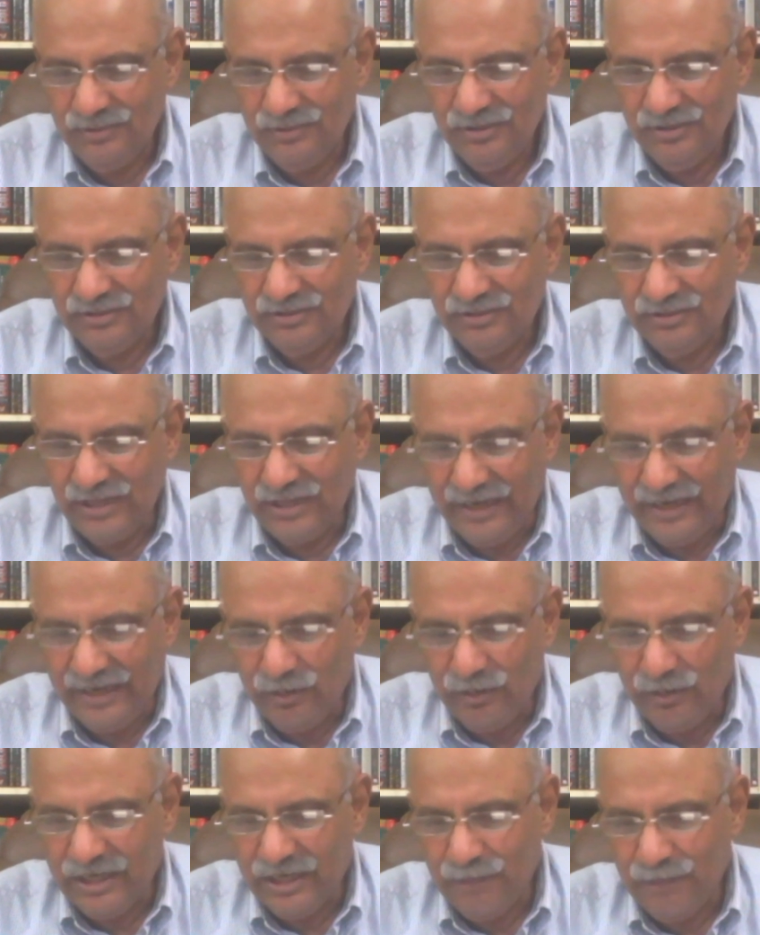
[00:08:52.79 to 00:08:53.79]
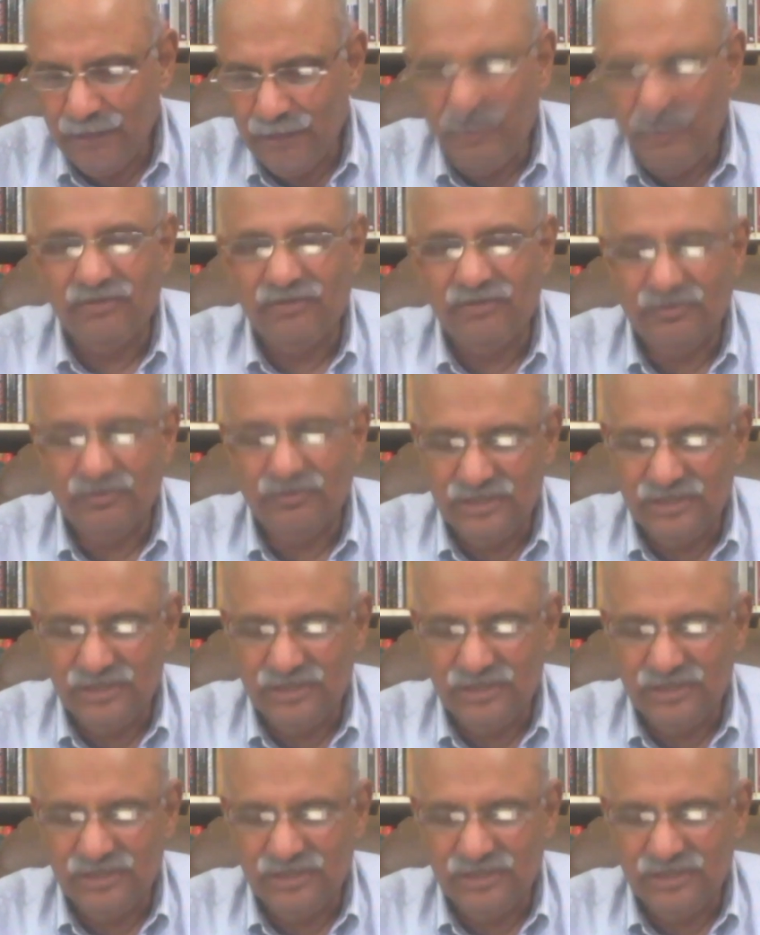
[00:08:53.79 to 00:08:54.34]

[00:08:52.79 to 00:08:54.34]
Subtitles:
the regulatory power of the